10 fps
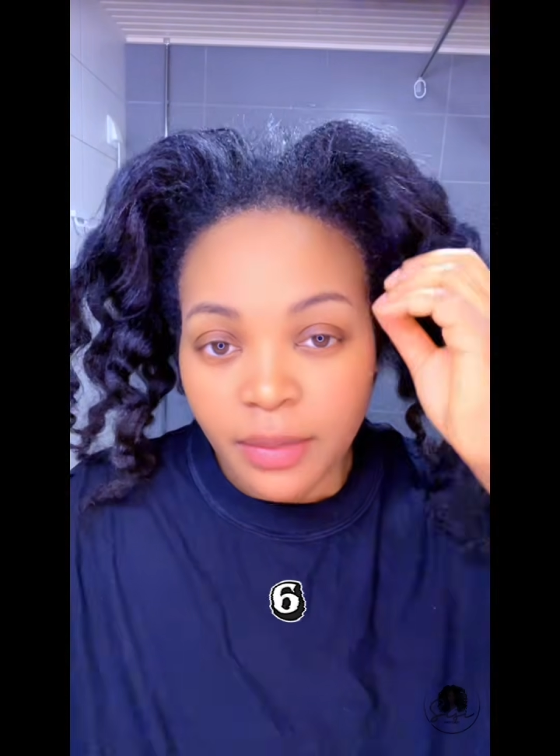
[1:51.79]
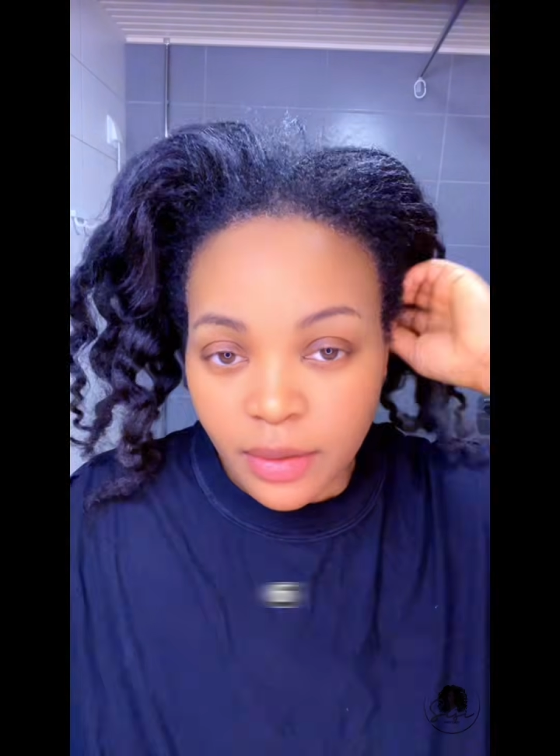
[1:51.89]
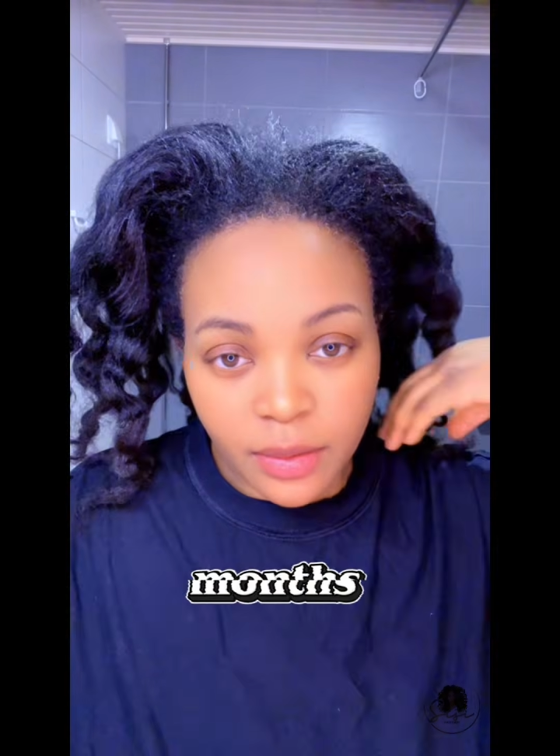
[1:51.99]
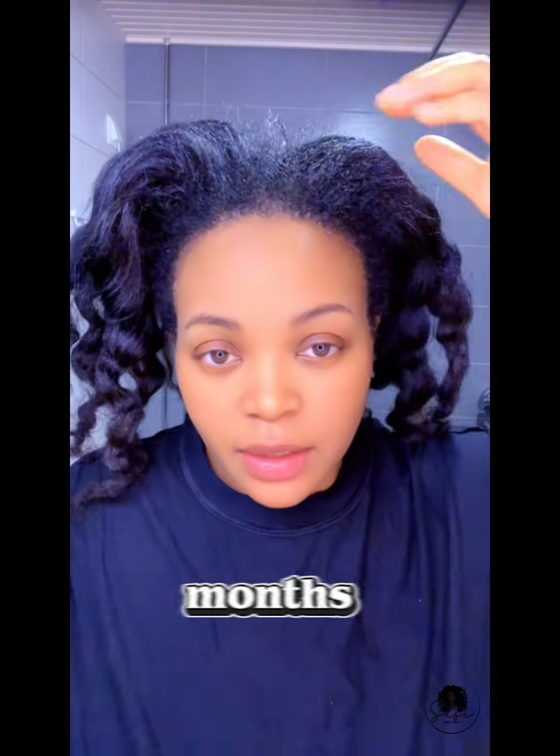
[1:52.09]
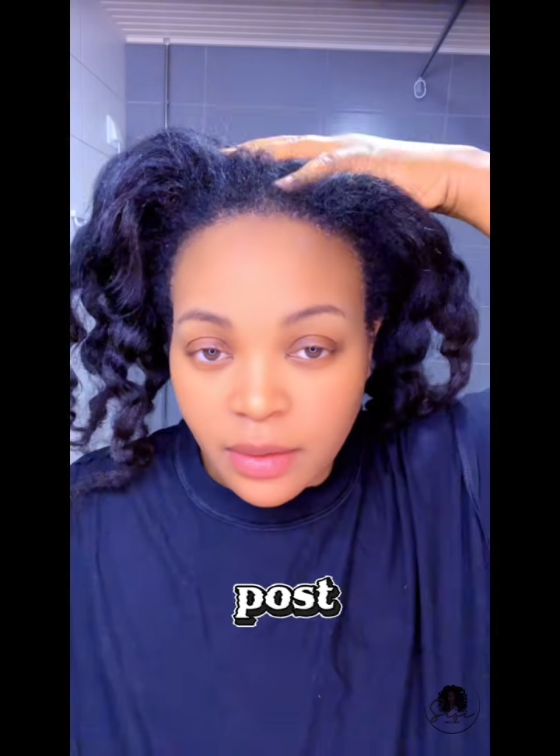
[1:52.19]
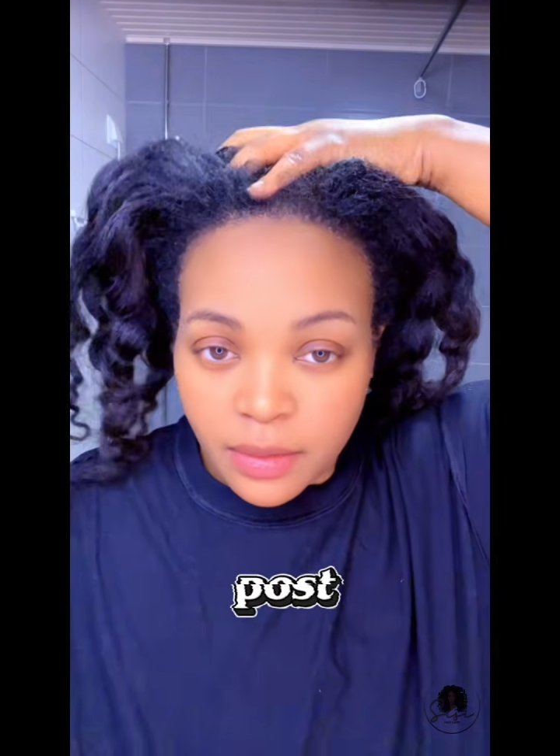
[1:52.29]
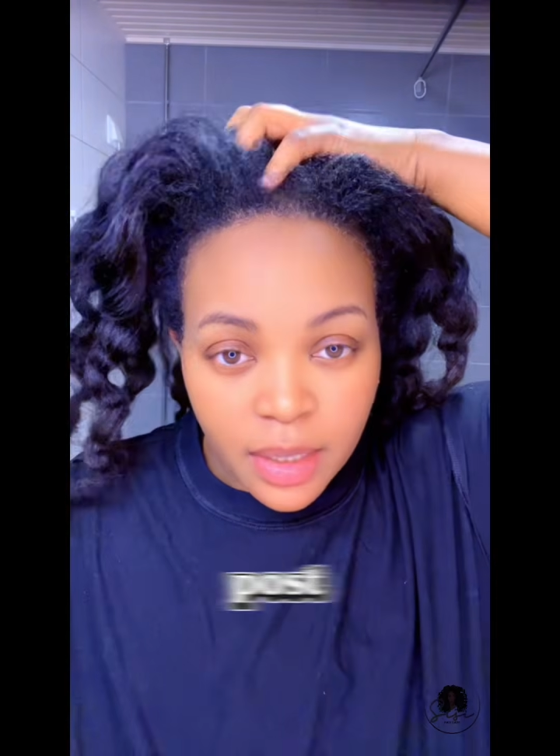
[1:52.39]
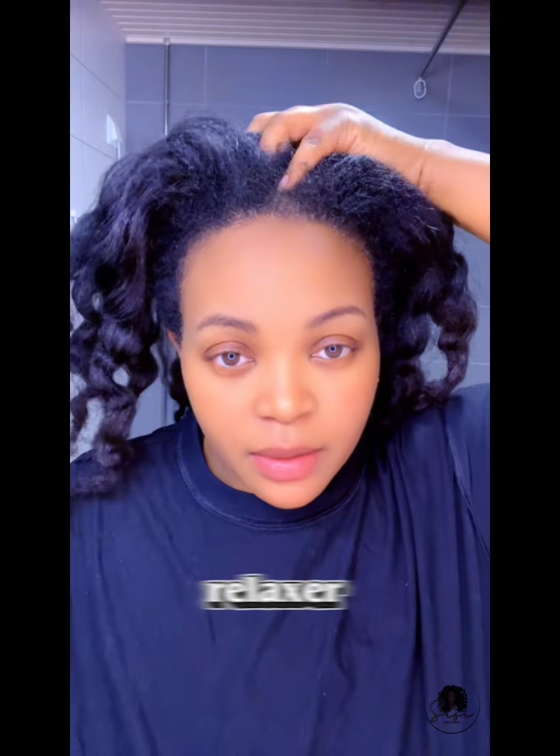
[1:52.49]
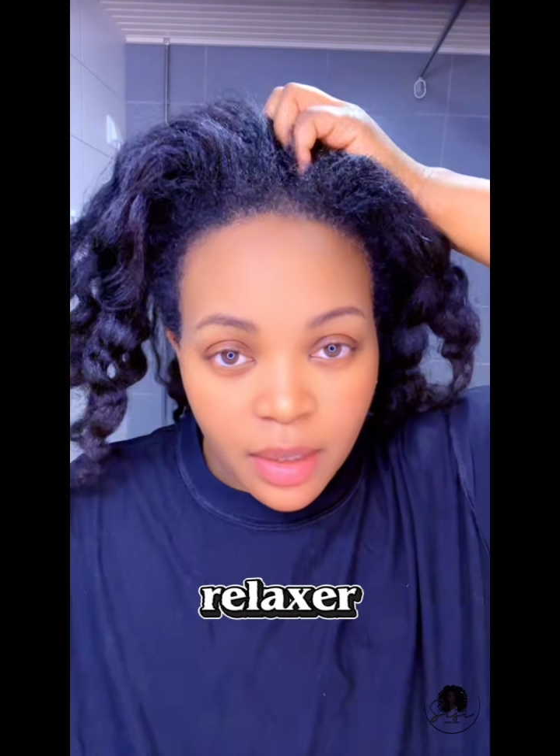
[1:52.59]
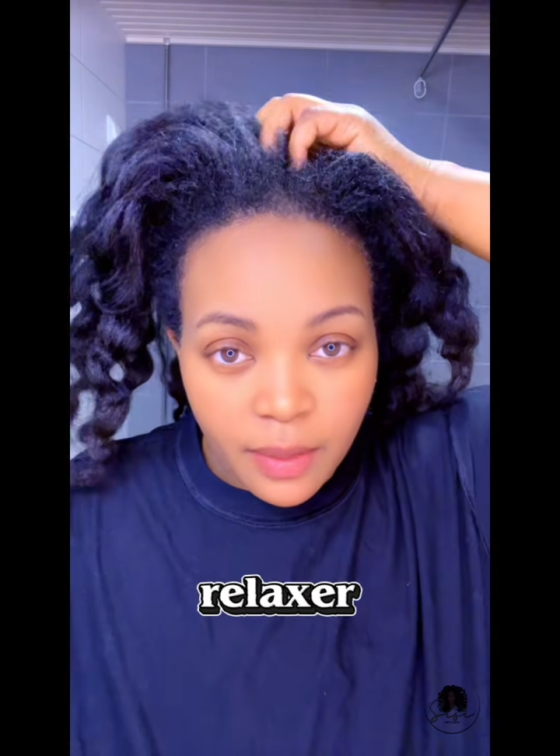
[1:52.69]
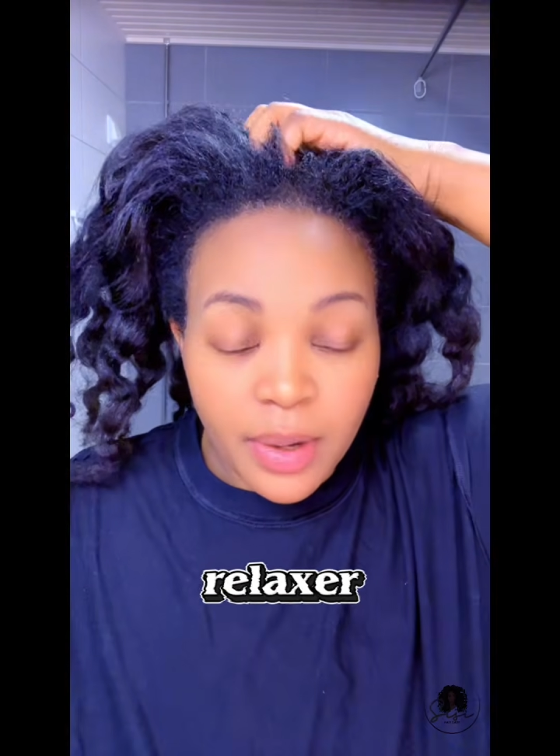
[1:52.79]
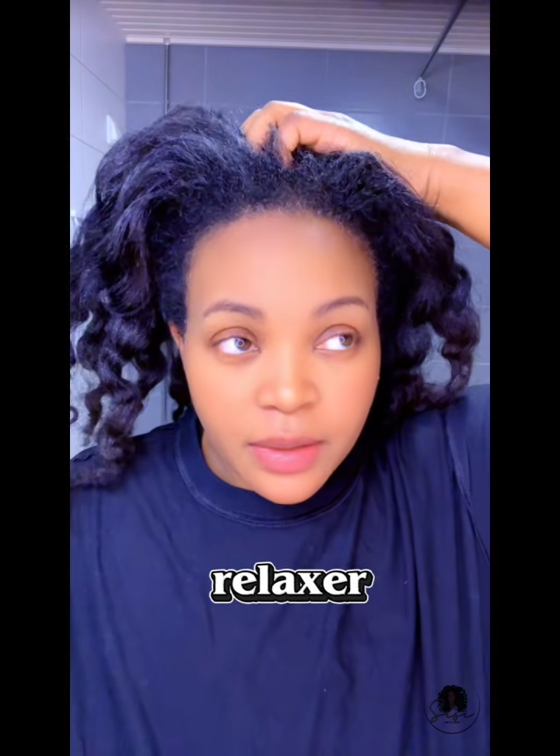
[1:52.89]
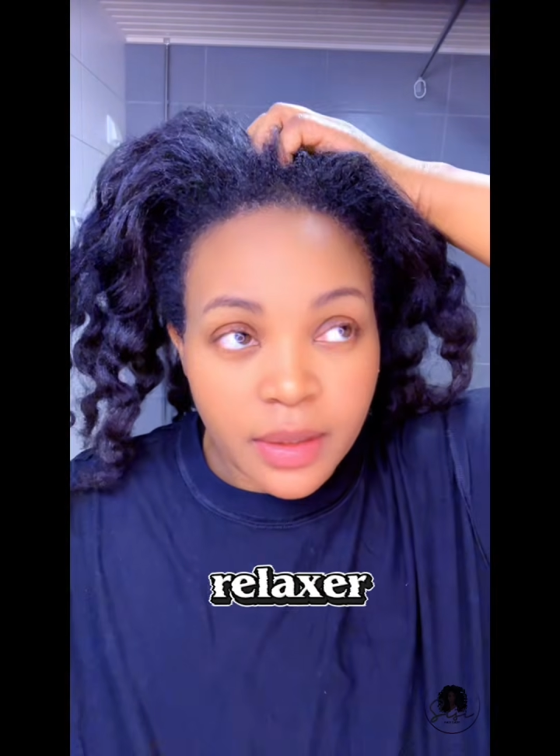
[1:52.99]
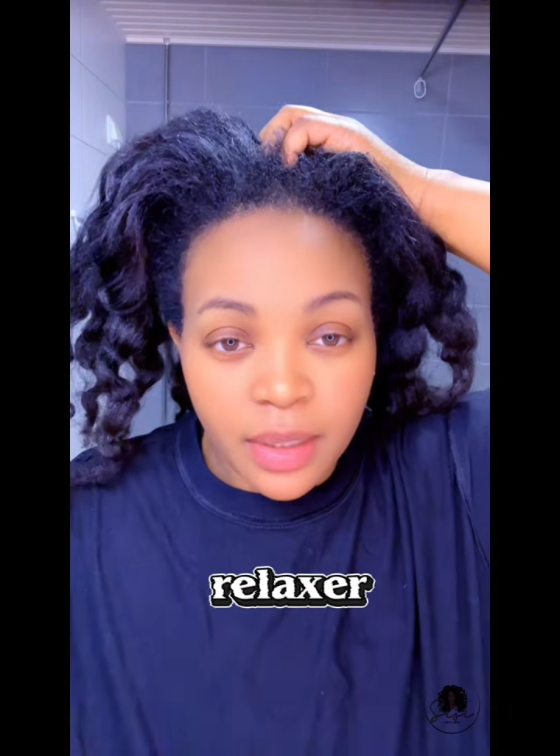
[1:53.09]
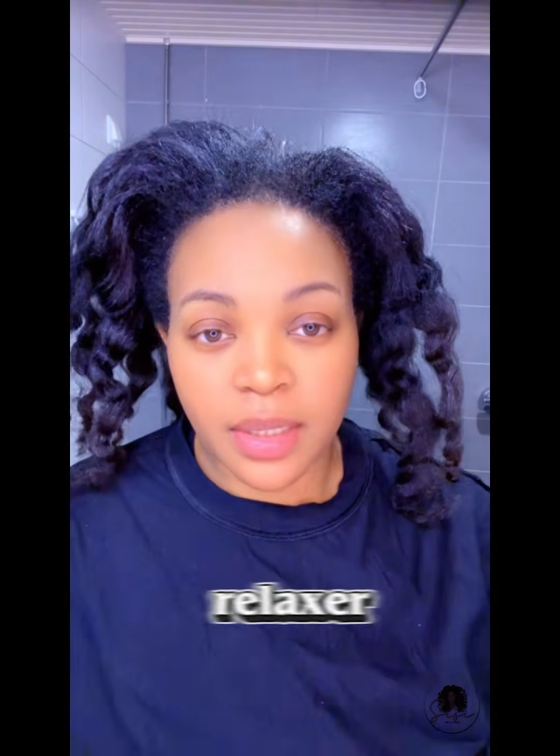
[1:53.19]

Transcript: months post relaxer,